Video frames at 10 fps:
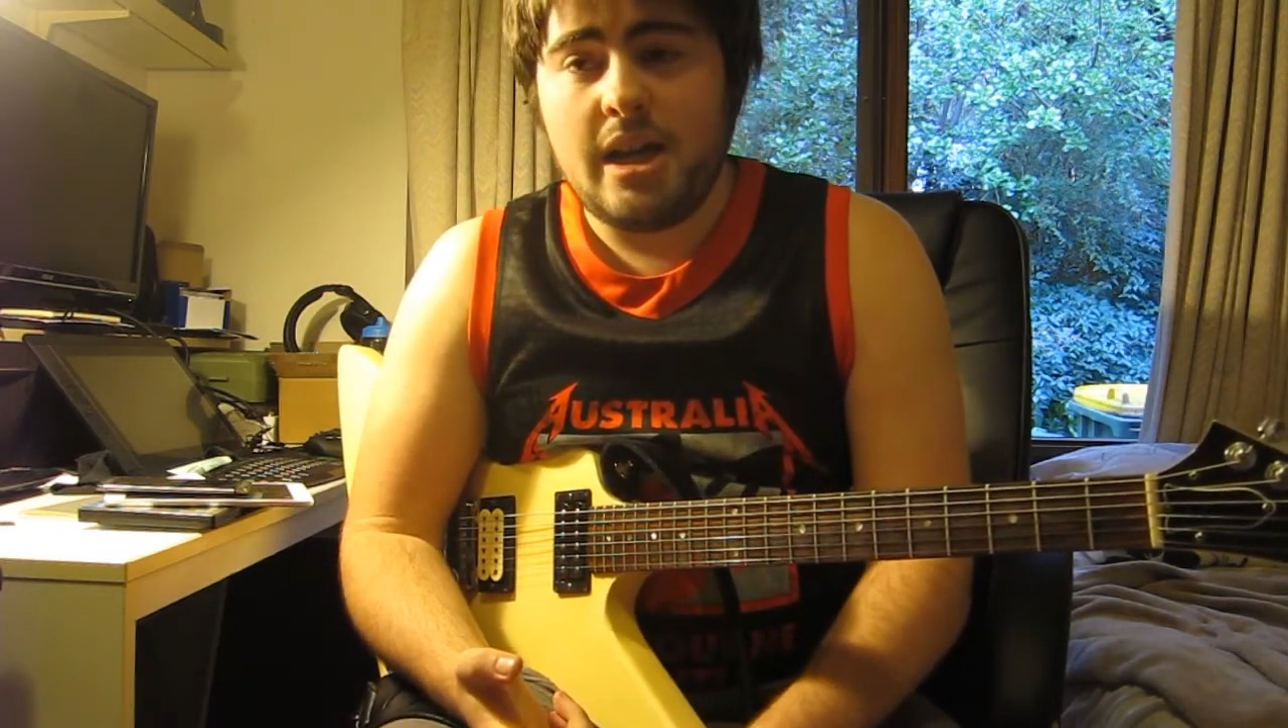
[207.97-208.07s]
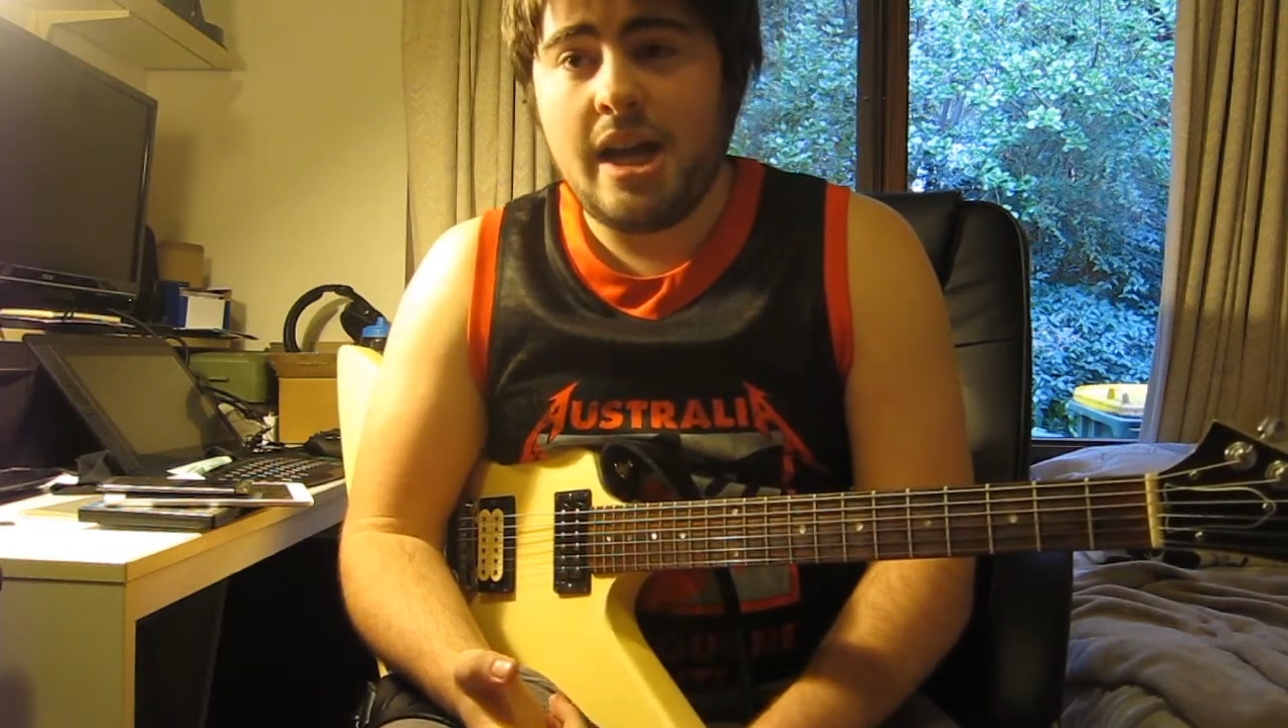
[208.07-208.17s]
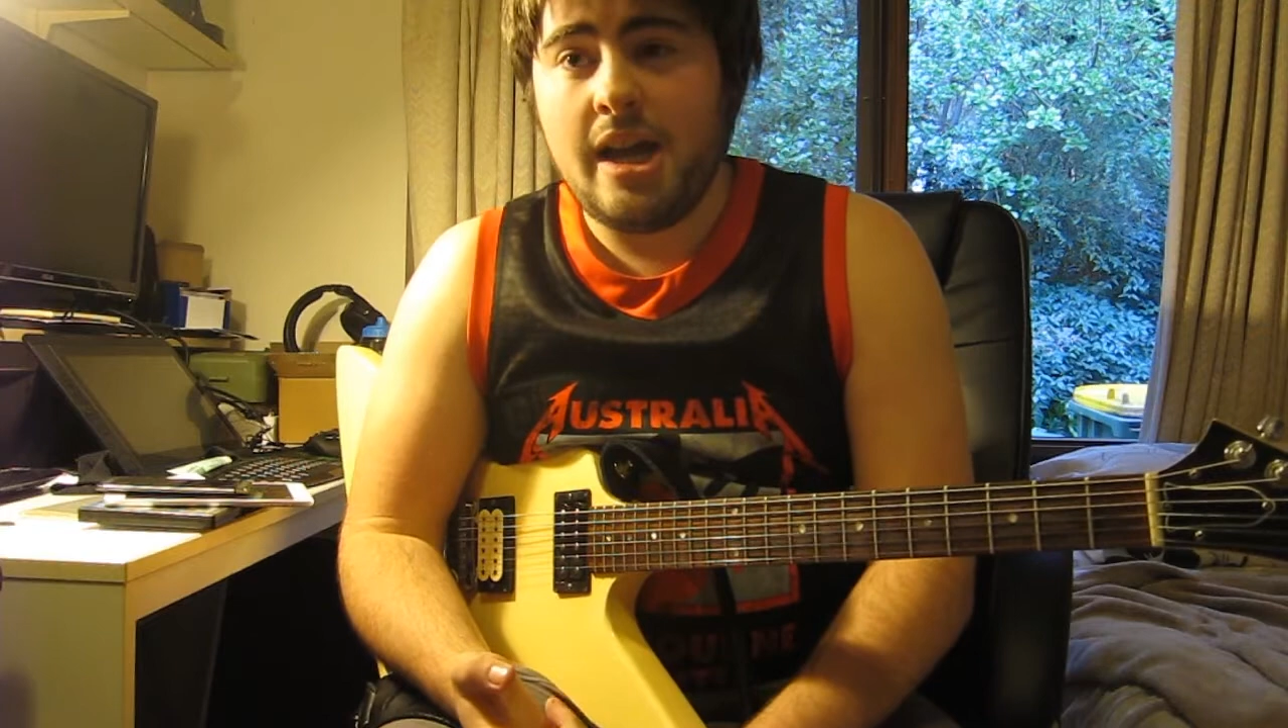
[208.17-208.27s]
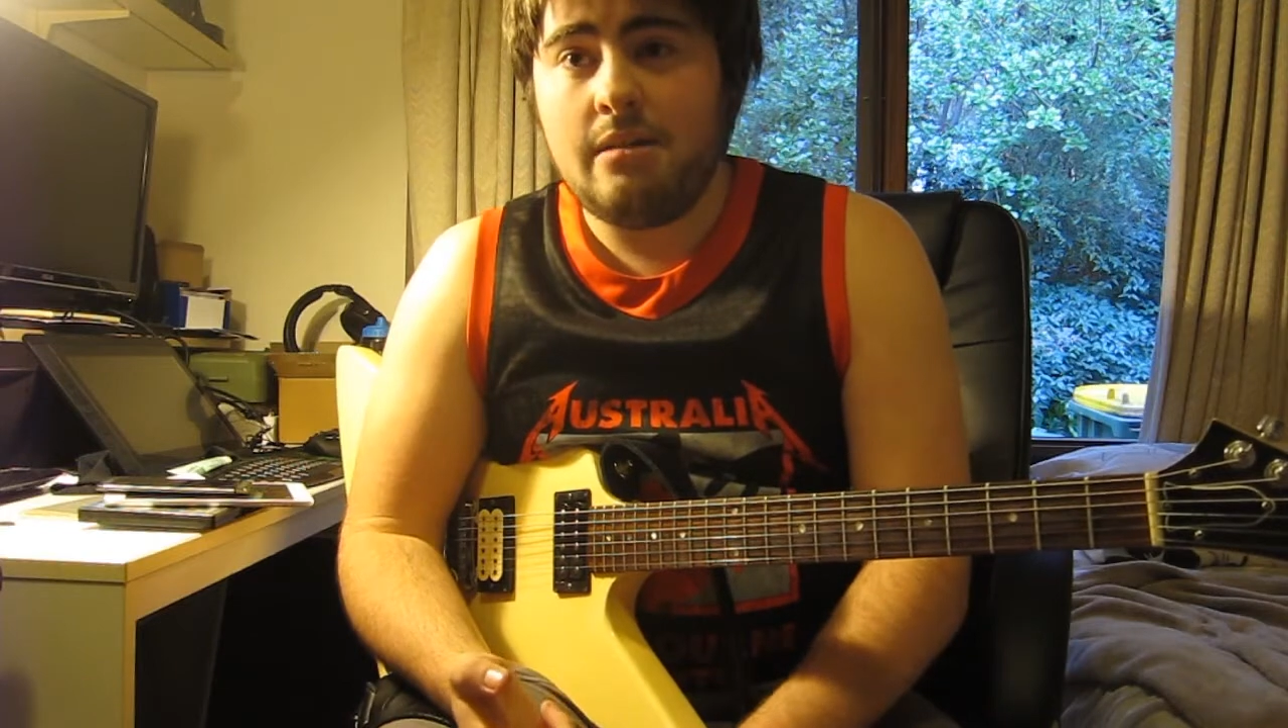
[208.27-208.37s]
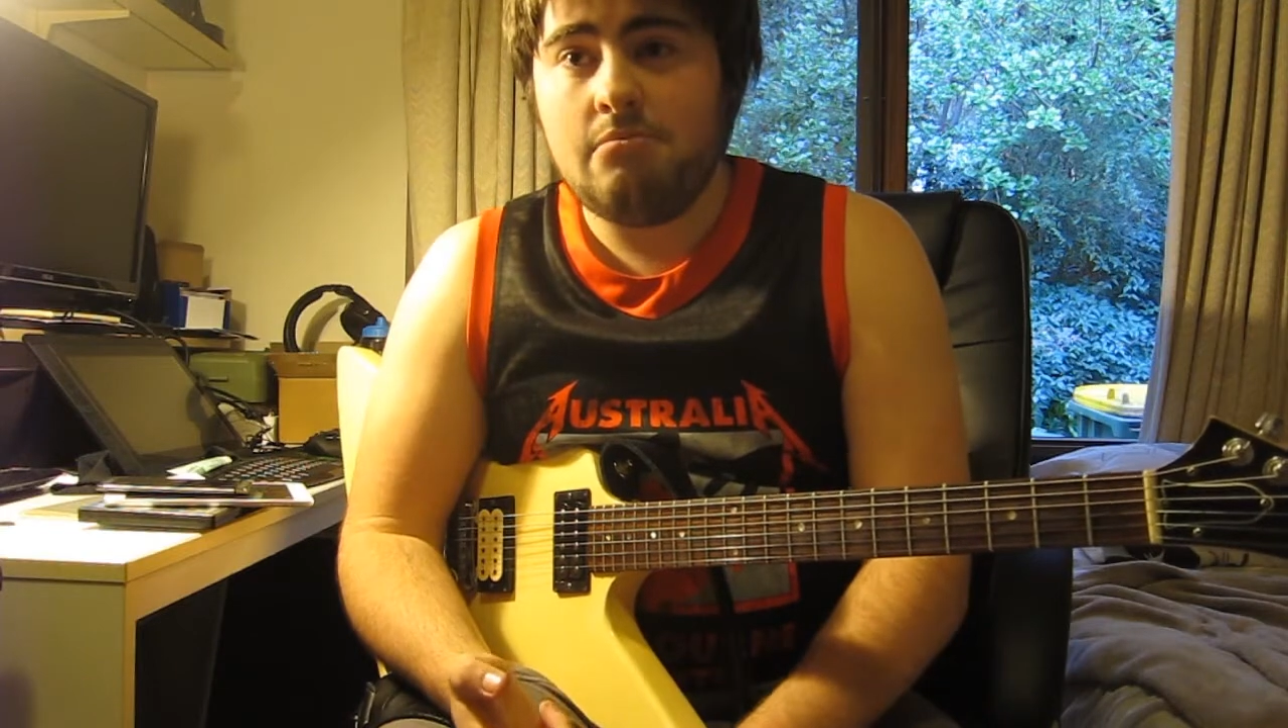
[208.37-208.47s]

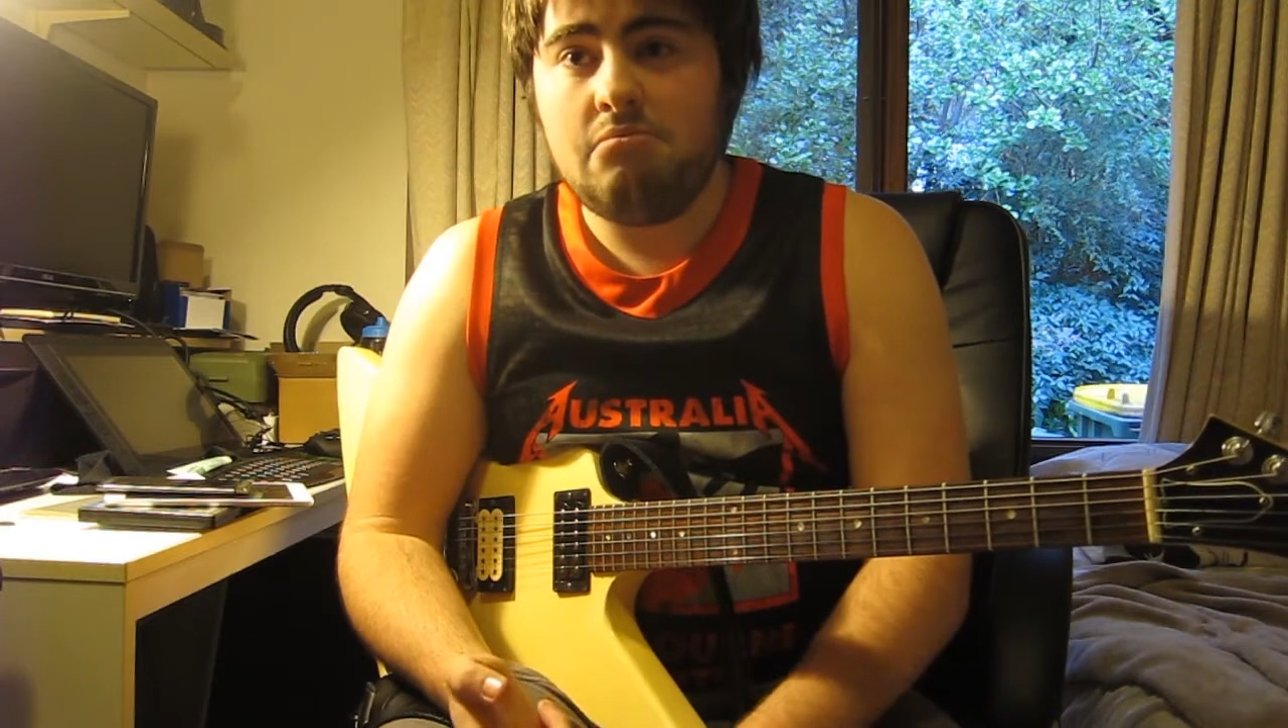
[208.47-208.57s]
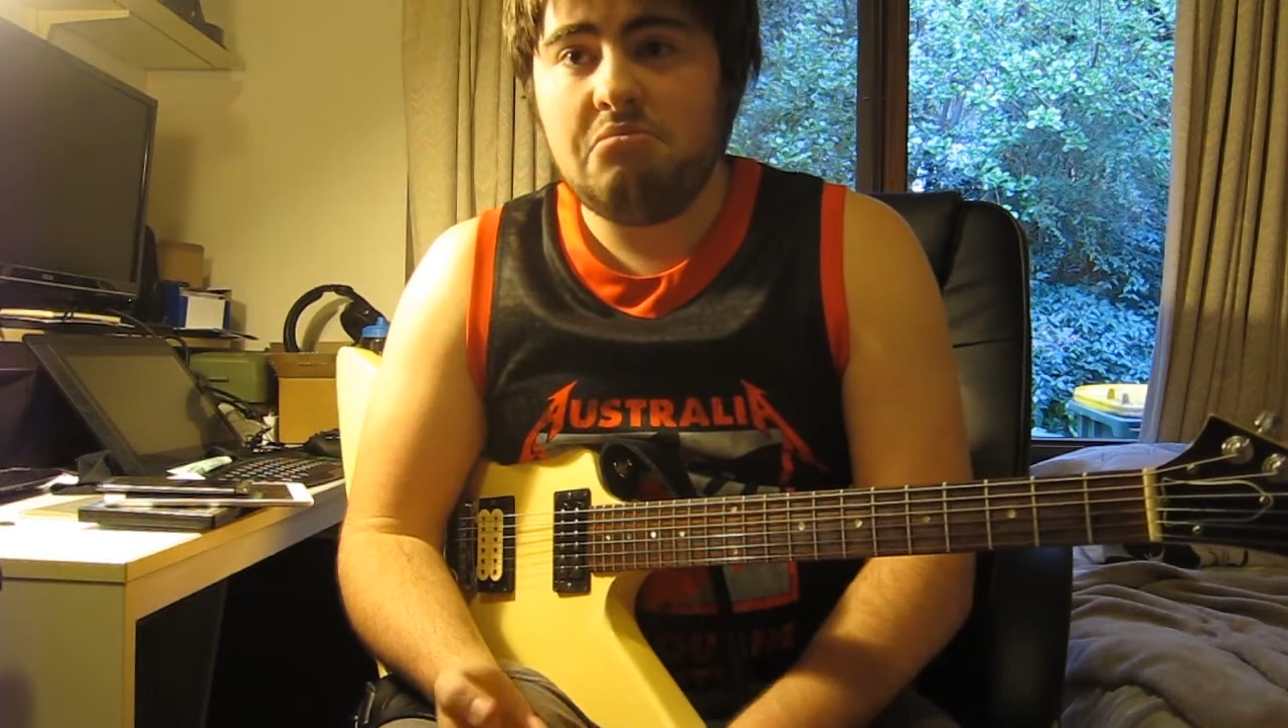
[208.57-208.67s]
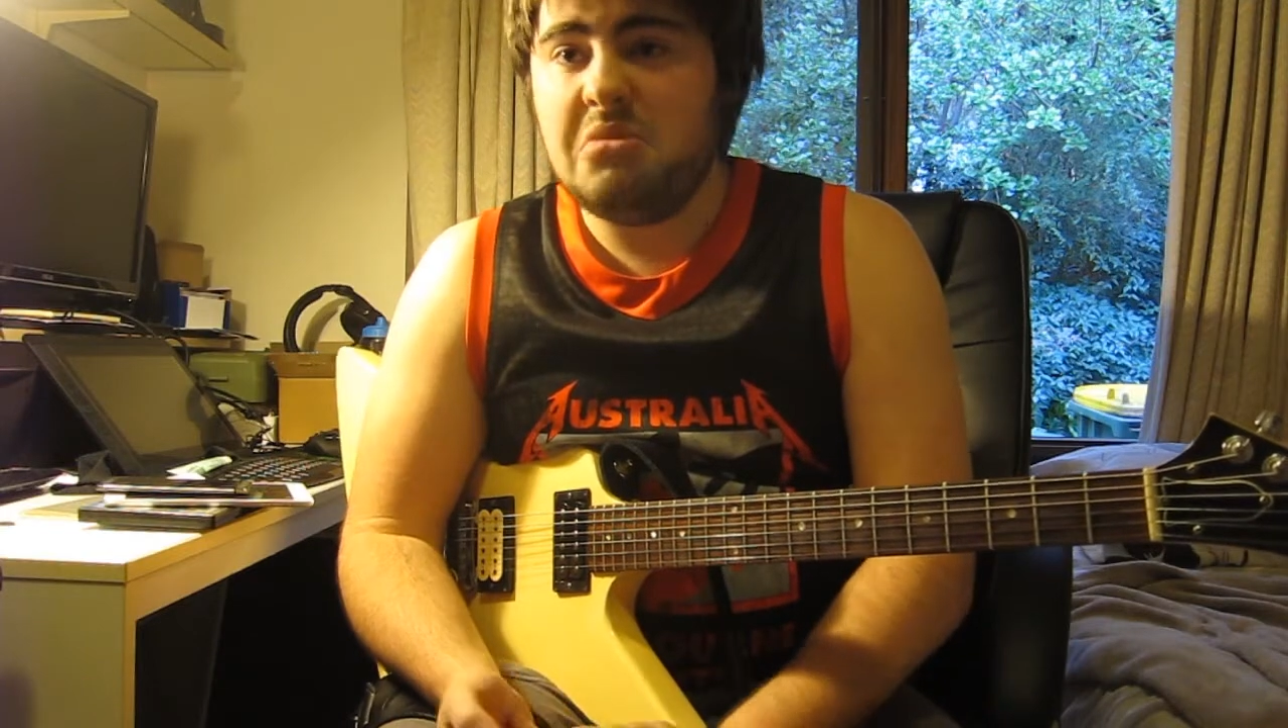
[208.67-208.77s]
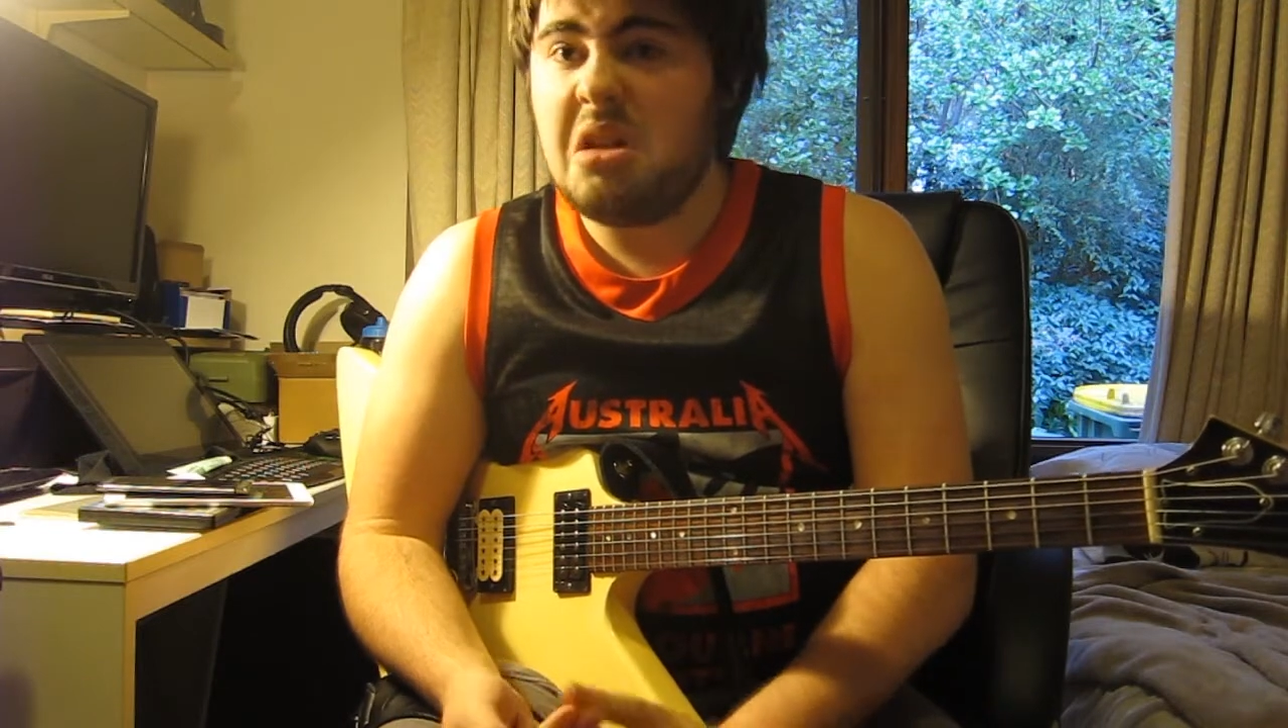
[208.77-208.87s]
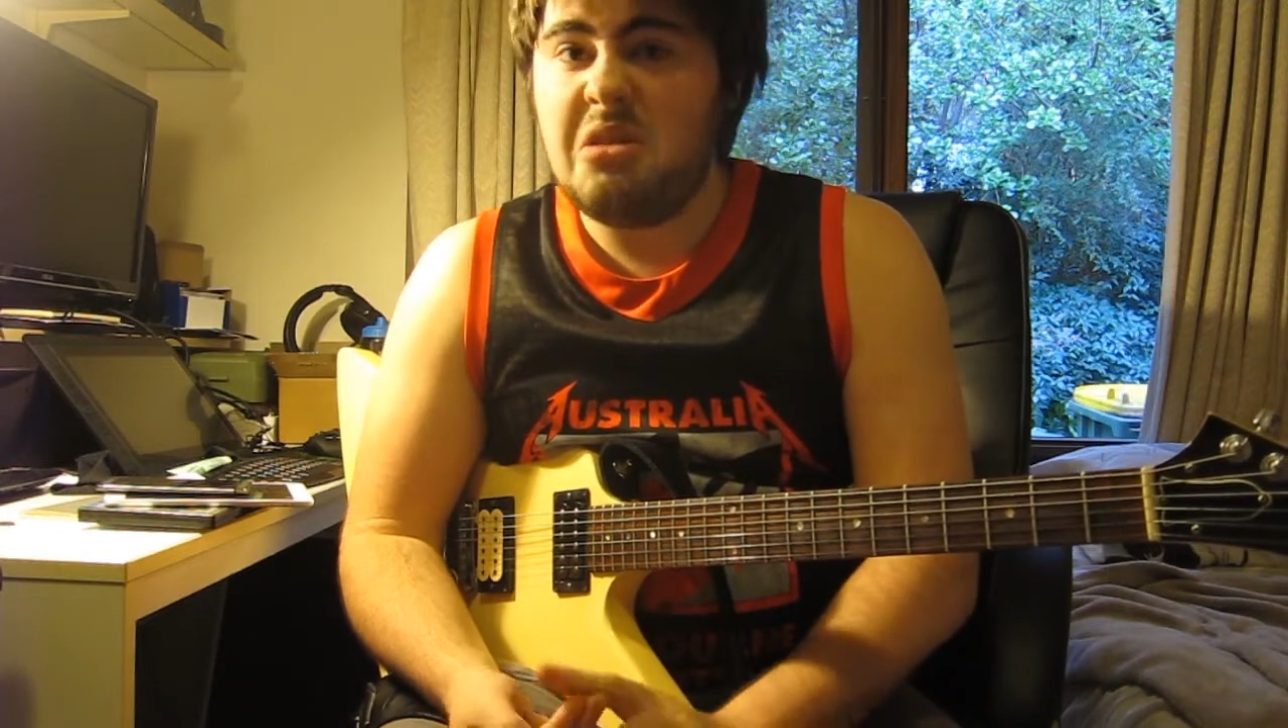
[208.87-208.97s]
and
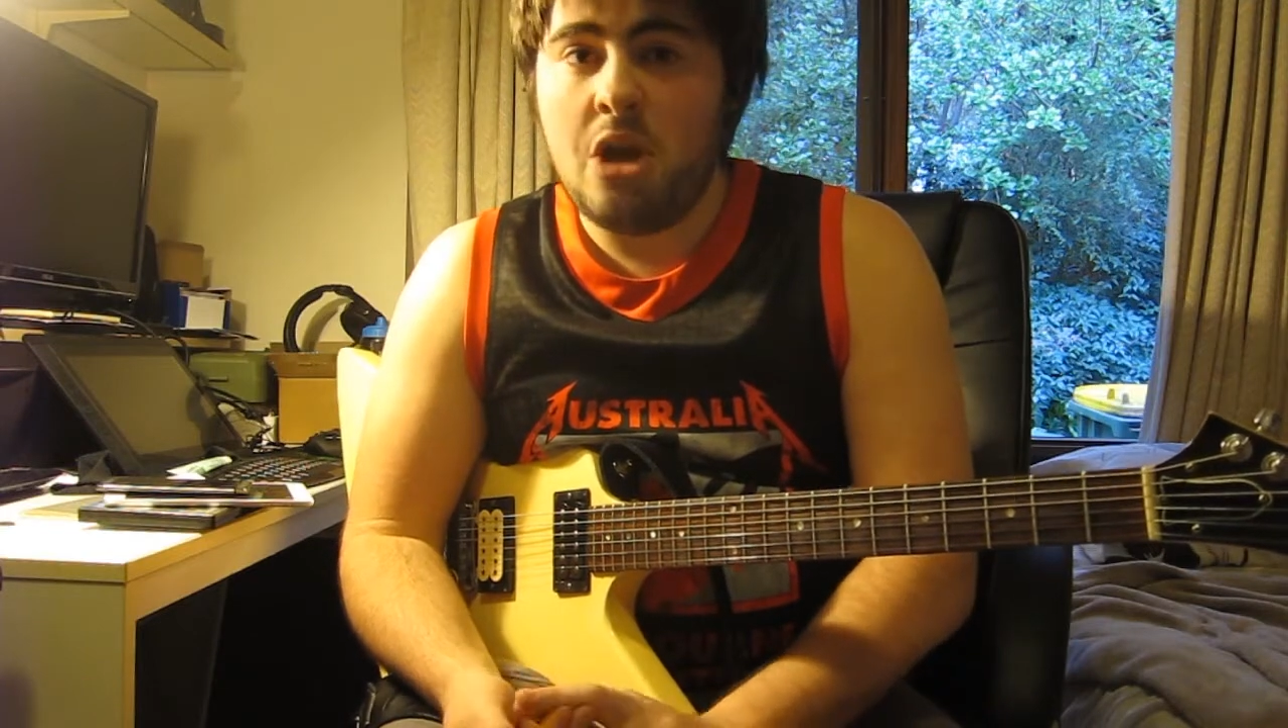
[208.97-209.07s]
you know,